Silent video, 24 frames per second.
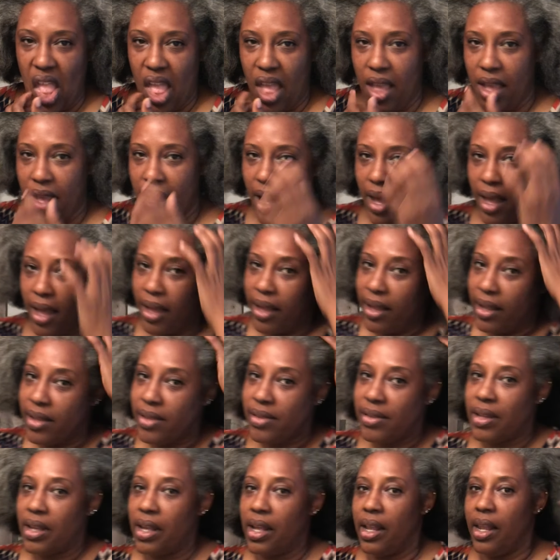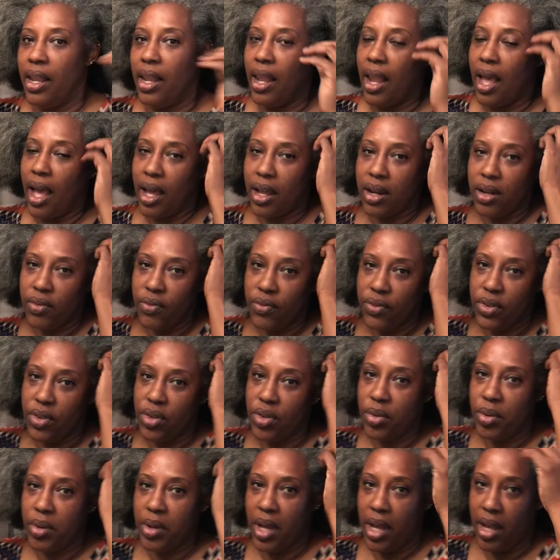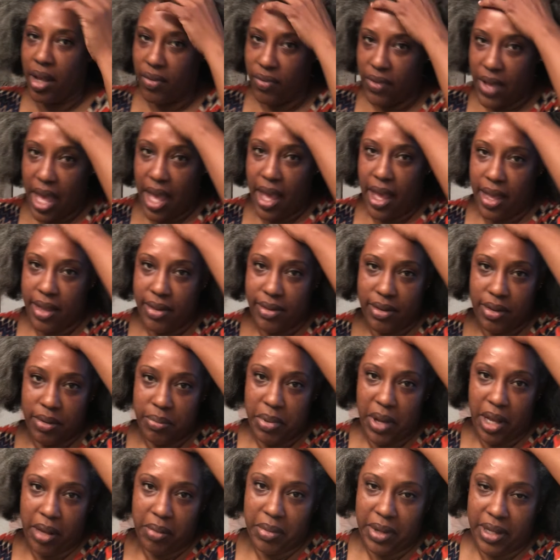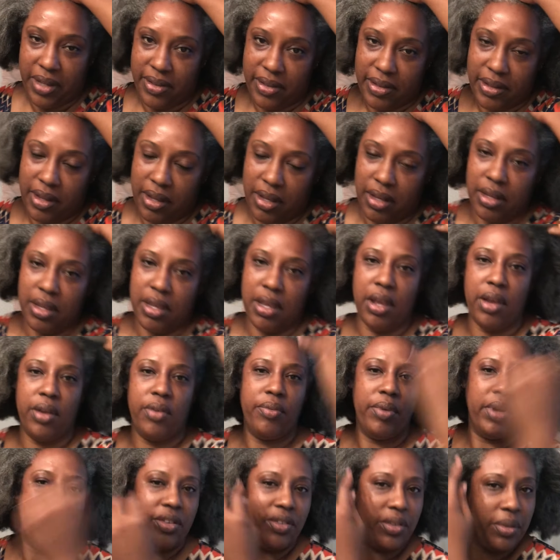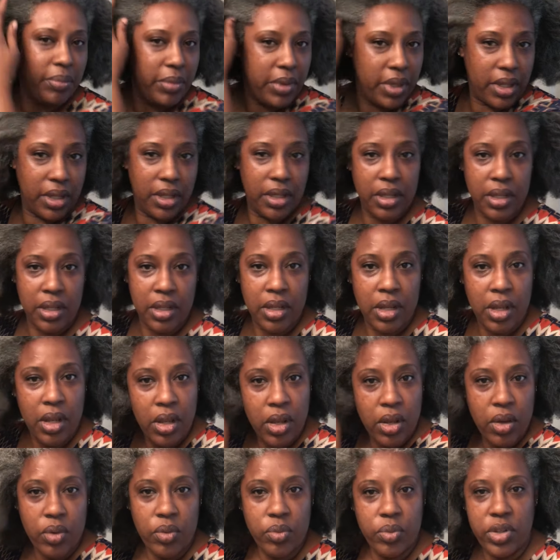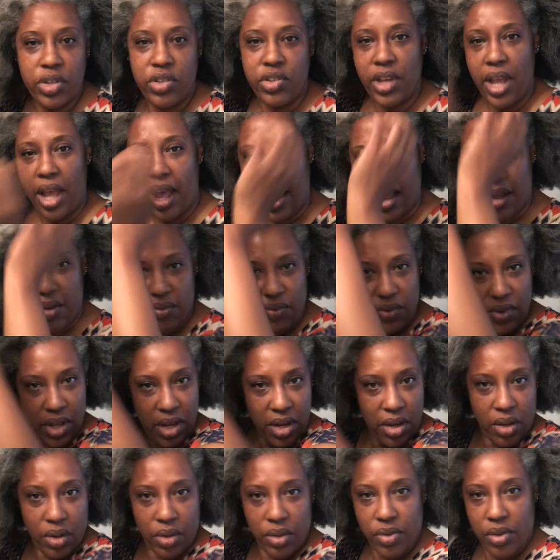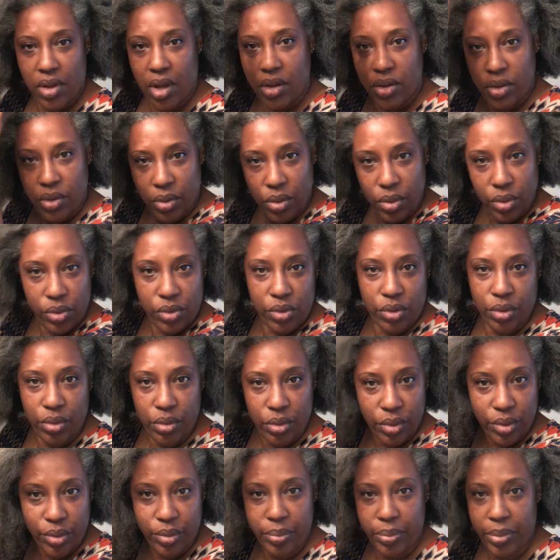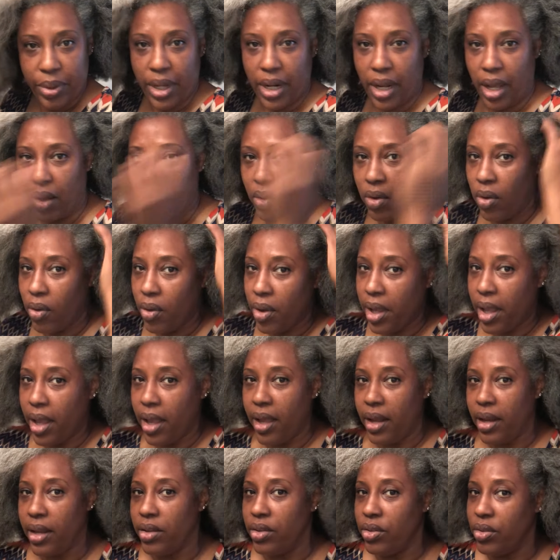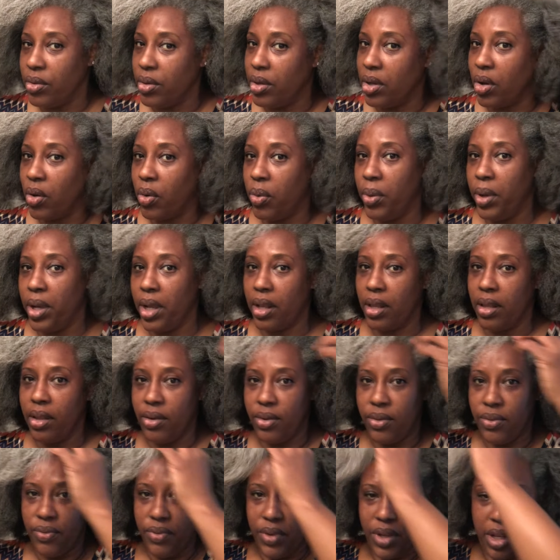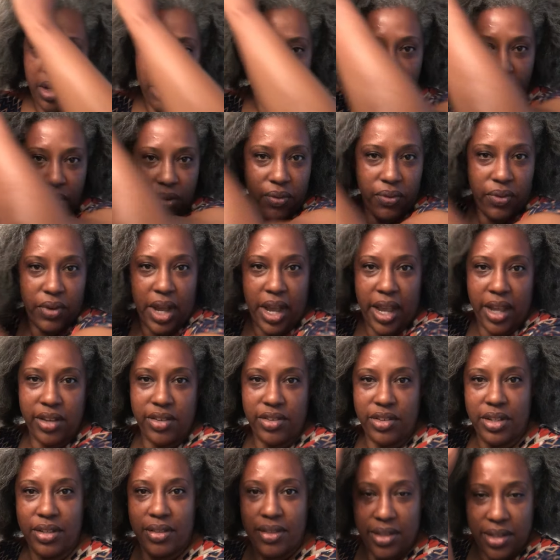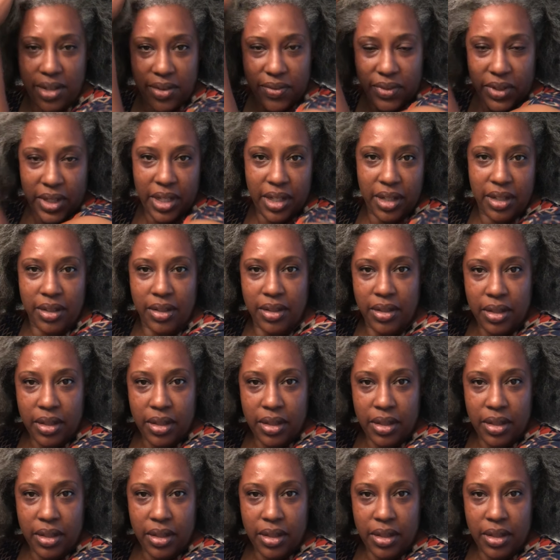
Hey guys, a lot of you have asked about my skincare regimen, which I have videos on YouTube, but I'll go ahead and do a quick little video for IGTV